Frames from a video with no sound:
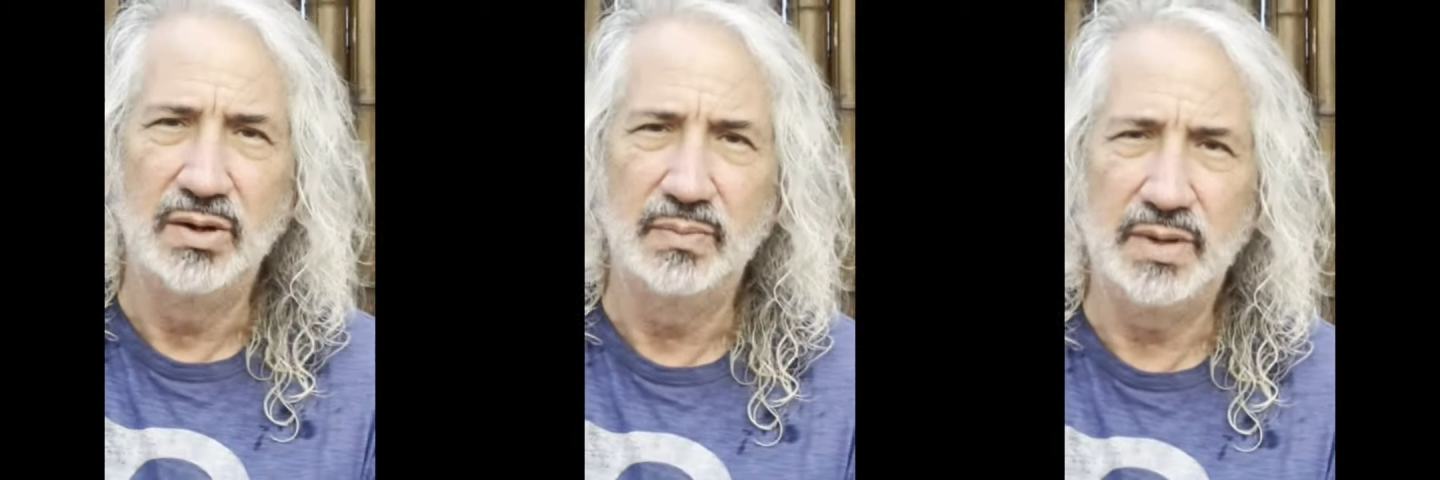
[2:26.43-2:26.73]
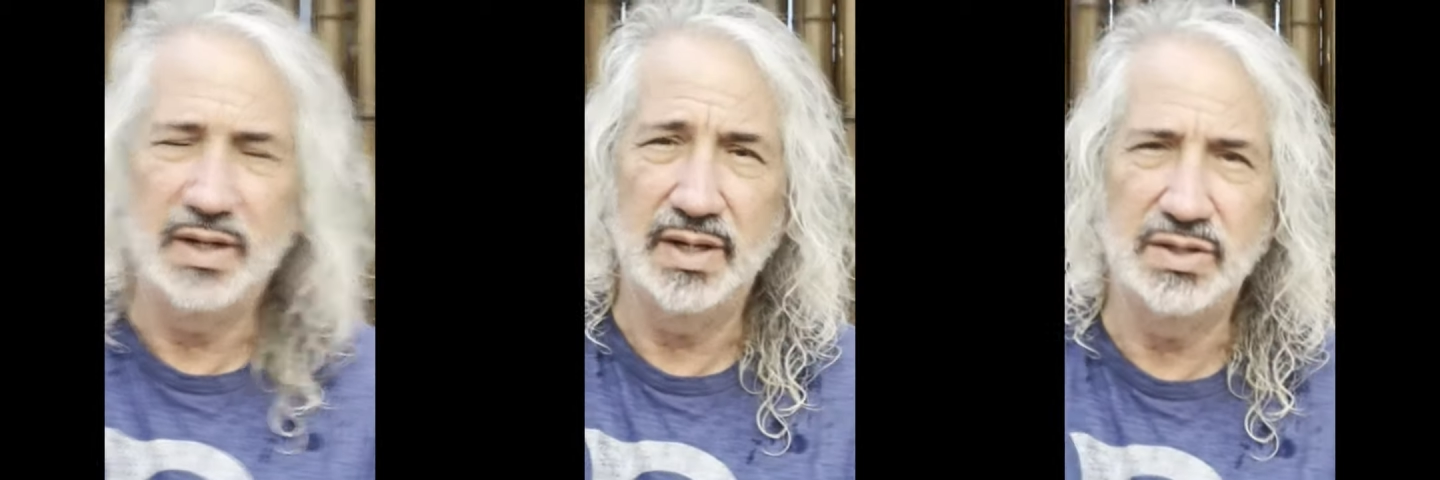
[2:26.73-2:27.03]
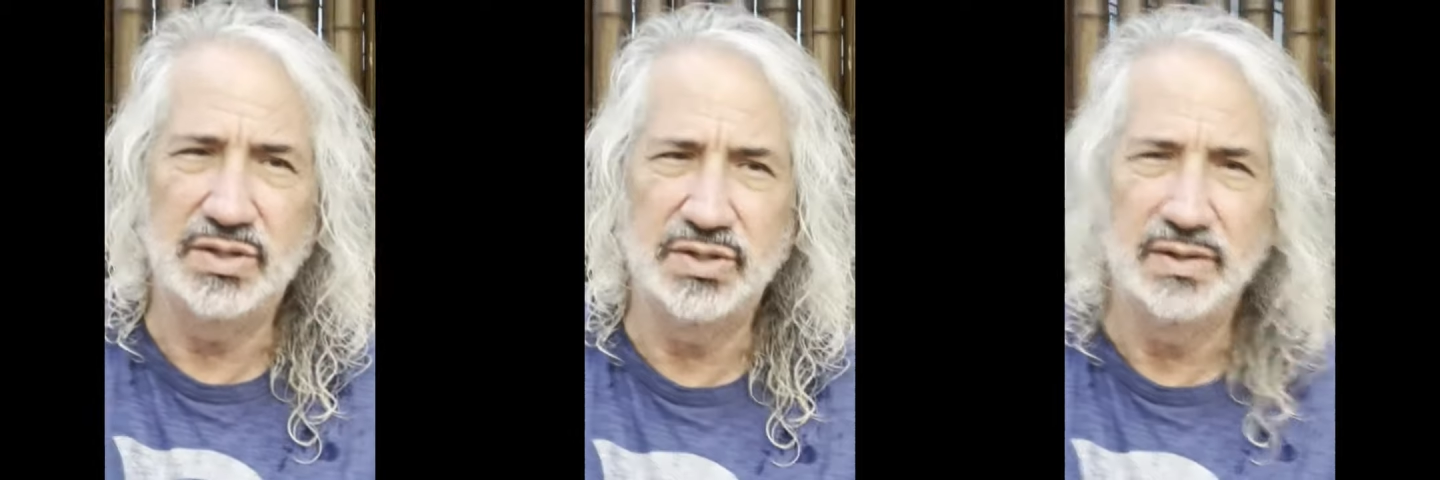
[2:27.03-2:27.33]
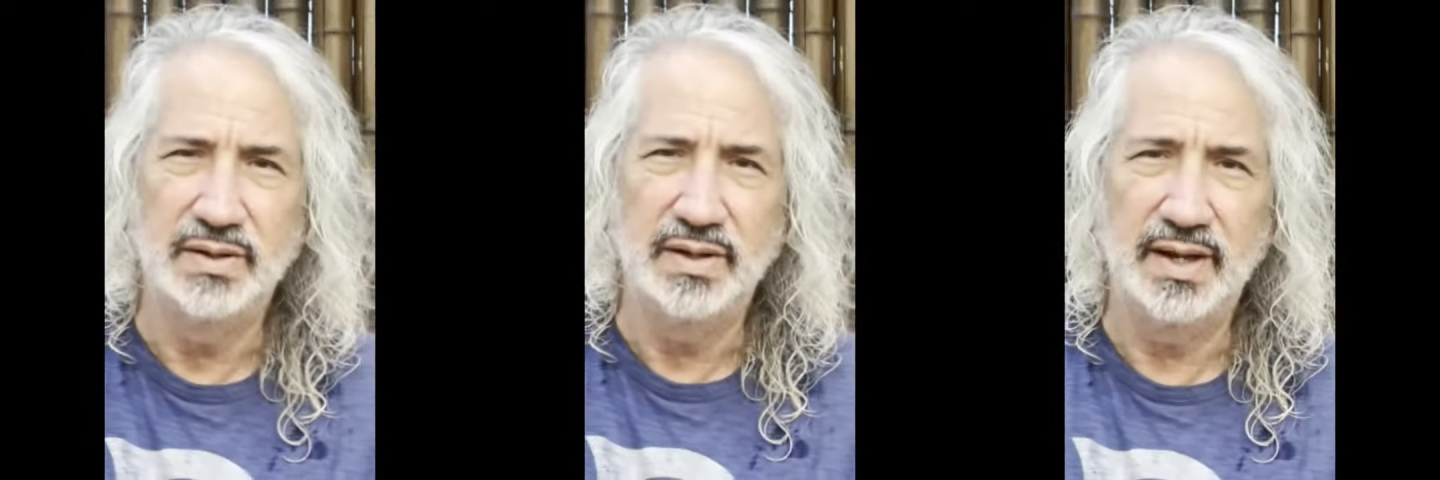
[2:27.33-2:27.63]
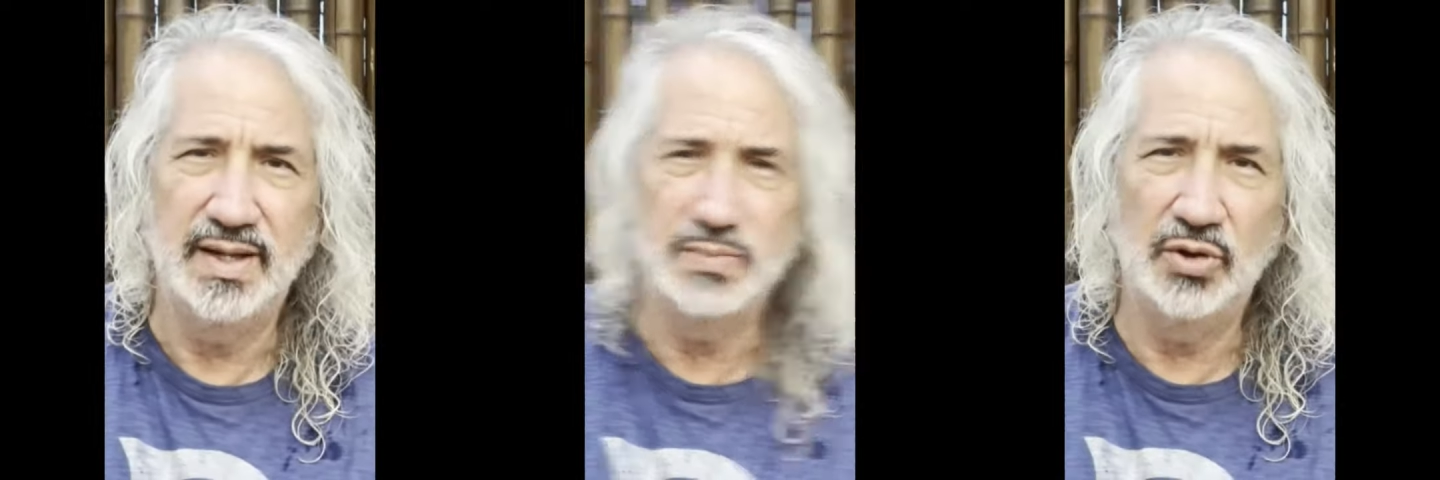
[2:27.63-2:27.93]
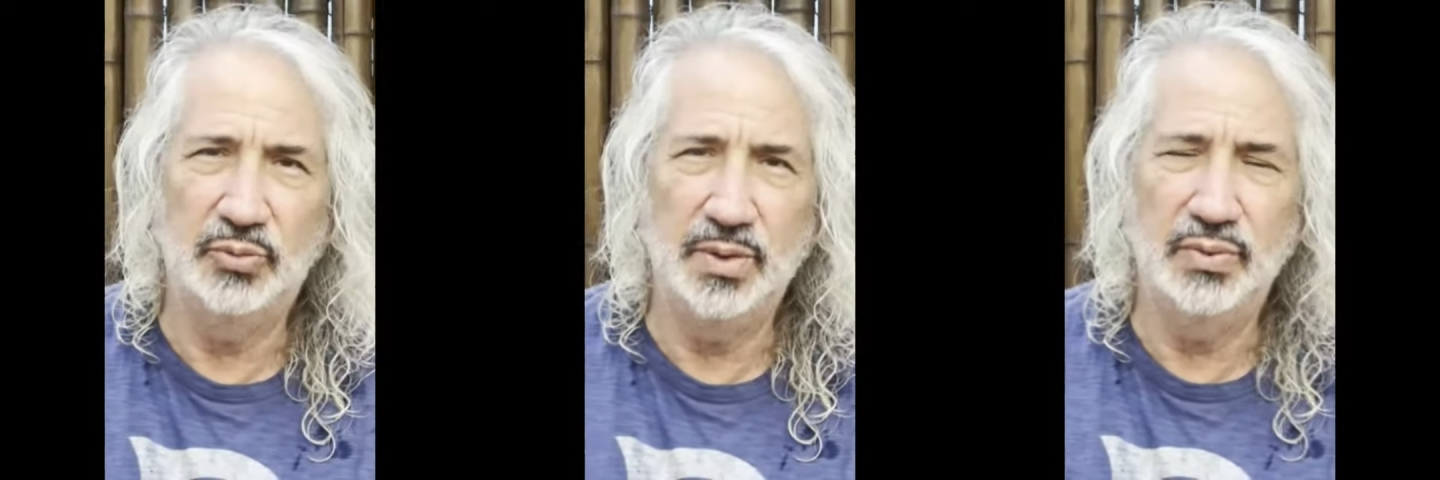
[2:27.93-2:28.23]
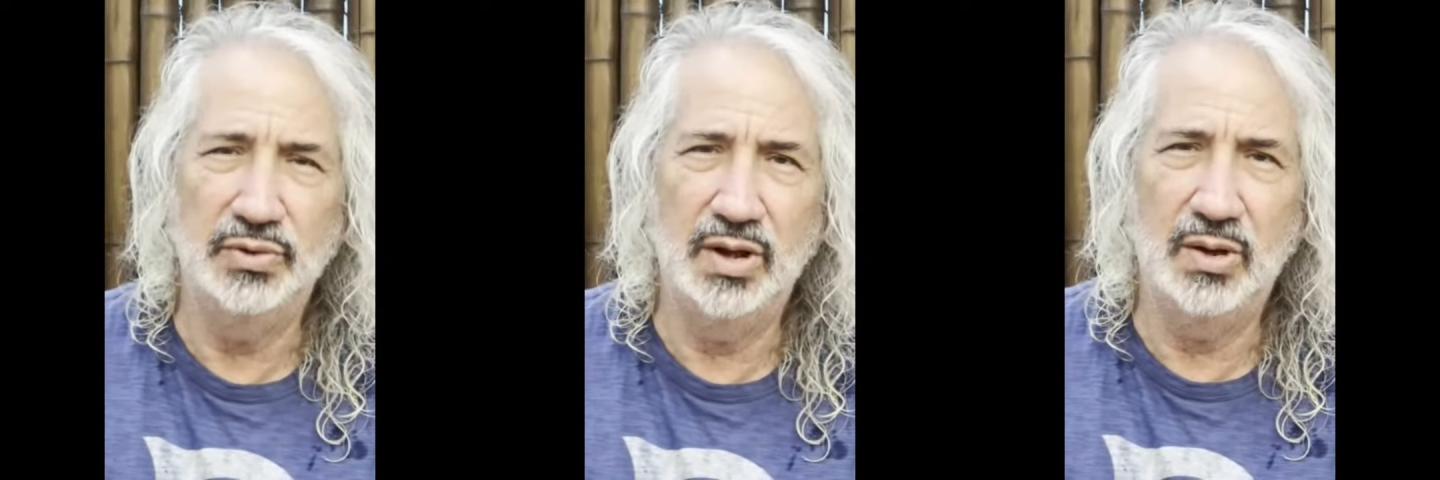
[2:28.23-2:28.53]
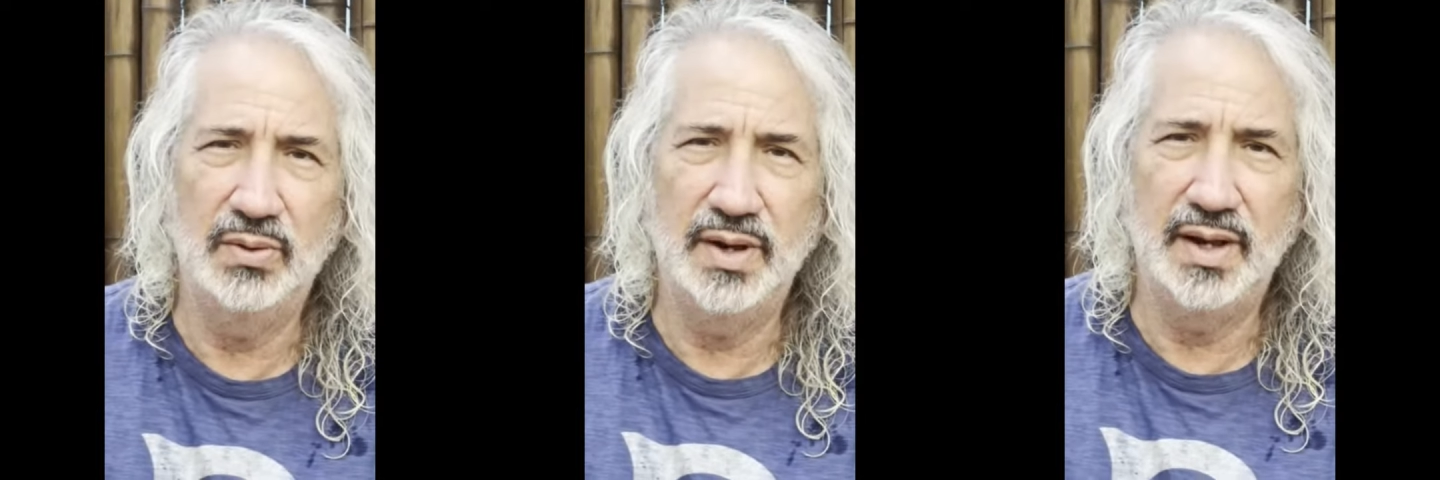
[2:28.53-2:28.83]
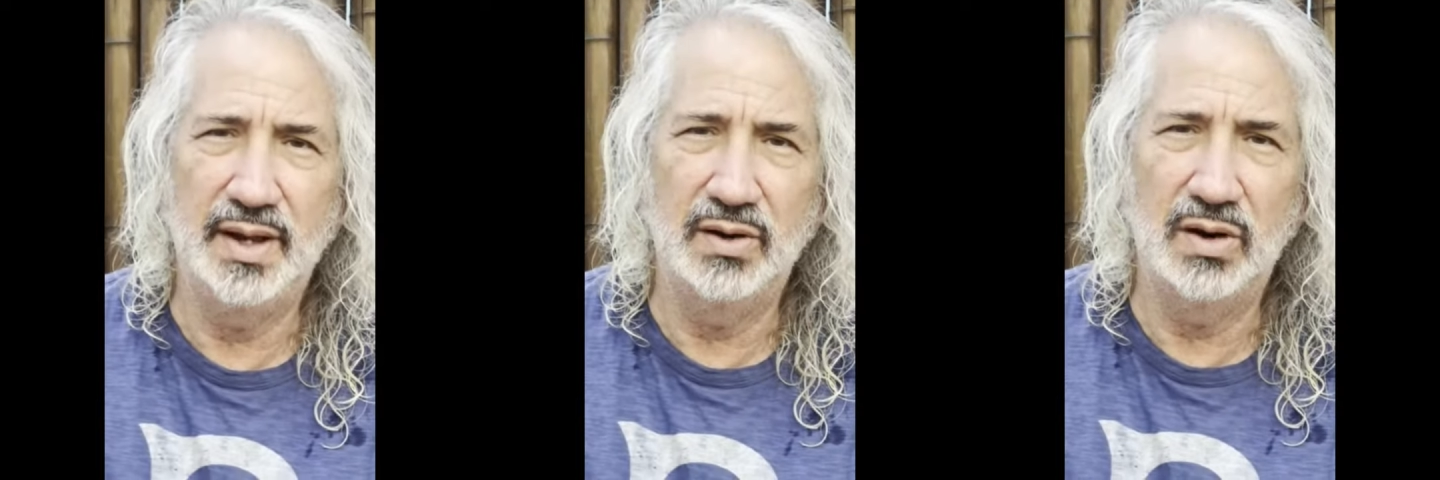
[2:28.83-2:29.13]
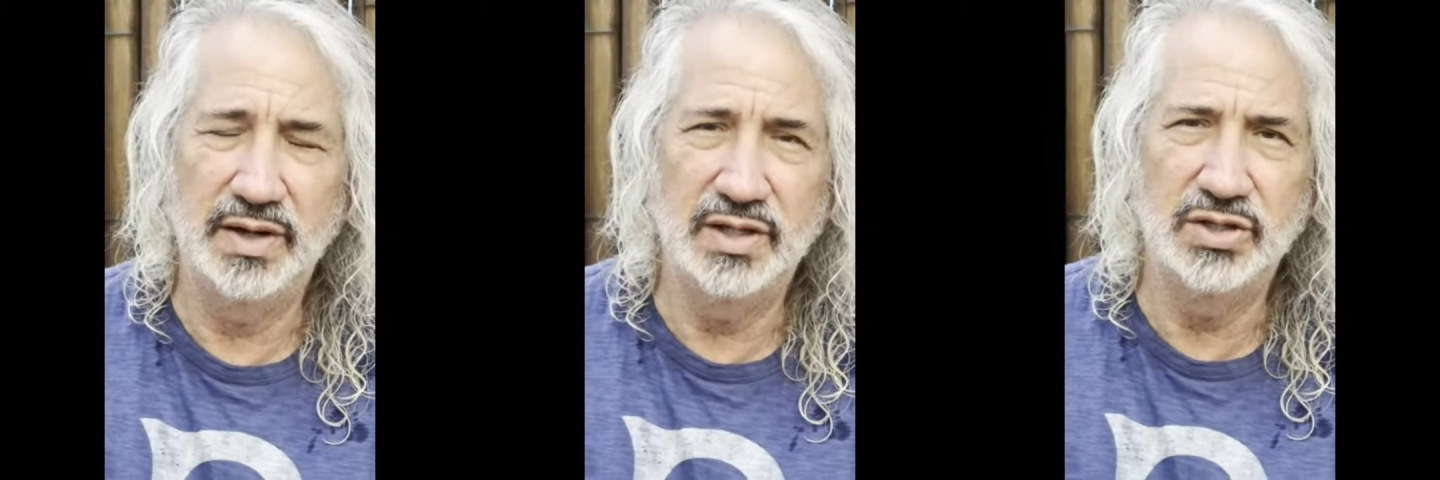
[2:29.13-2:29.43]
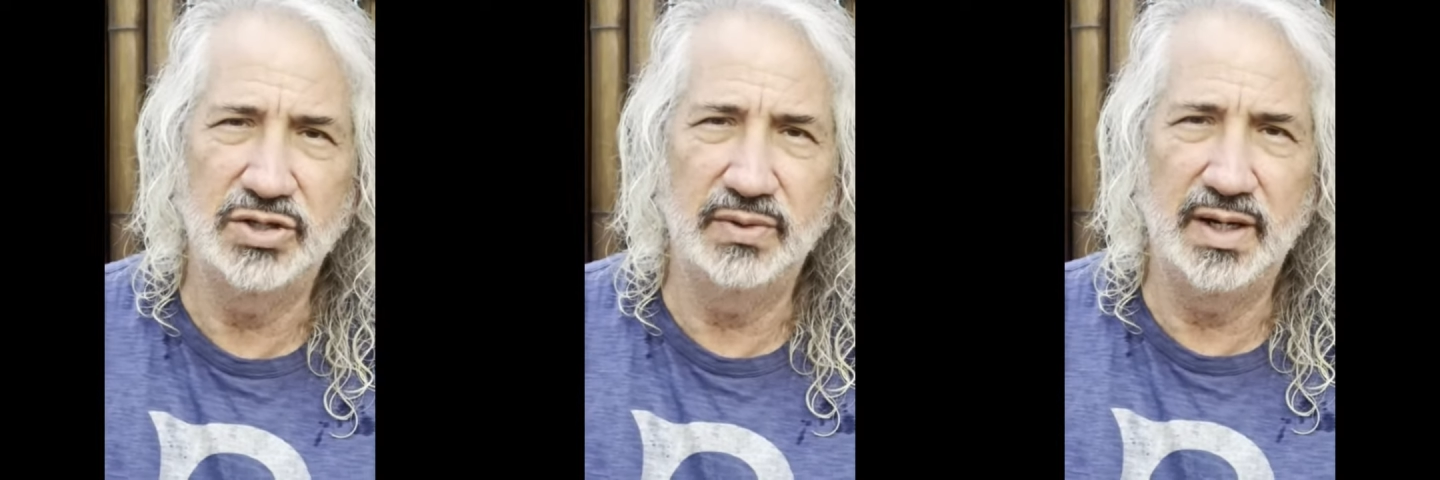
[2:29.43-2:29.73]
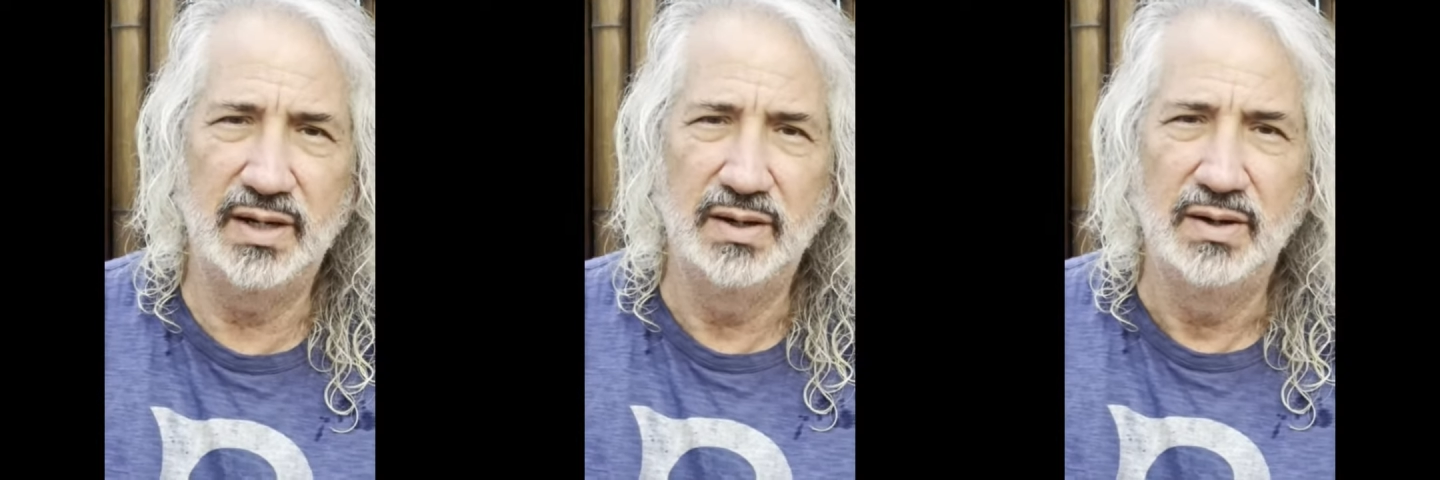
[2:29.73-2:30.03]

because as most people know, in our industry,